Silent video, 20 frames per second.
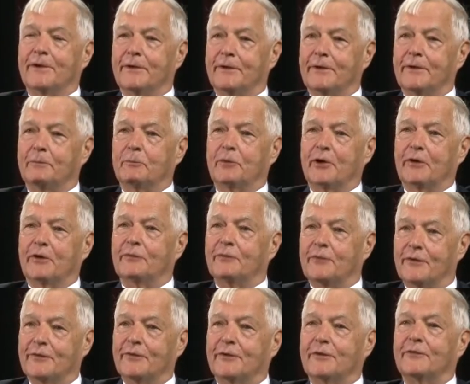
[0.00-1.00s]
eh,
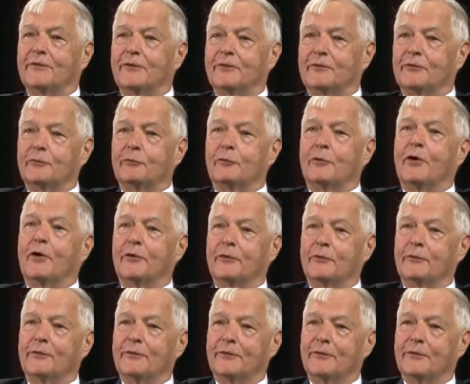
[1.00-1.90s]
biophysics in Toronto.